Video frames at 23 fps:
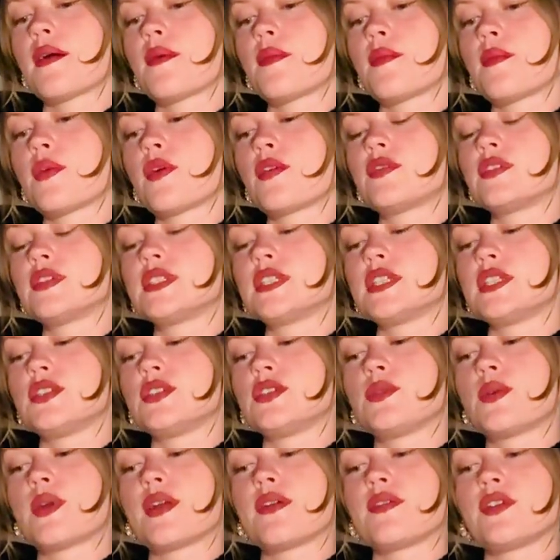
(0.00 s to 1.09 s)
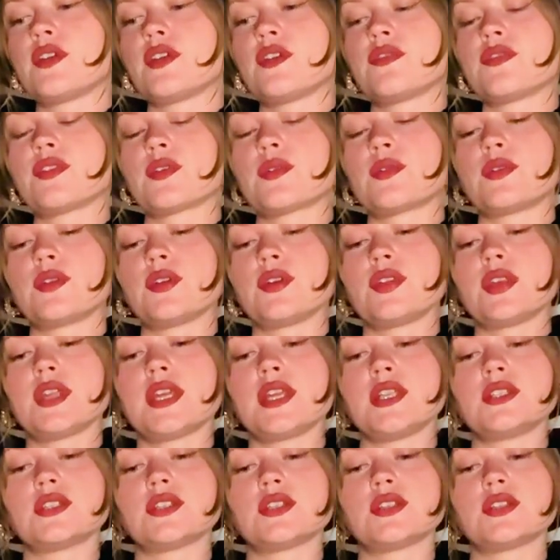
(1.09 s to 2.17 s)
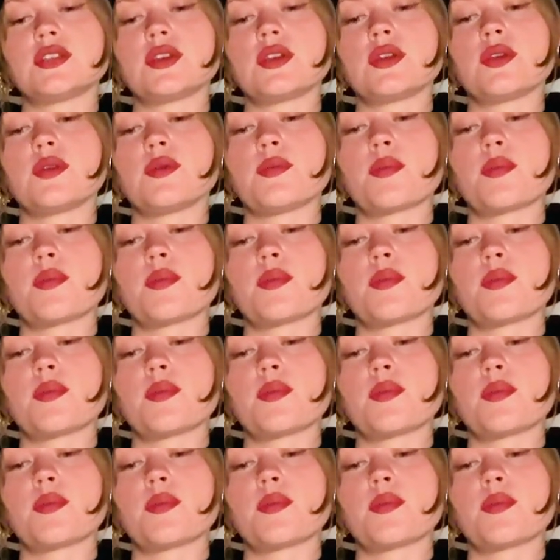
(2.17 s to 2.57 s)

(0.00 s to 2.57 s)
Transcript: obviously do whatever you feel you need to do,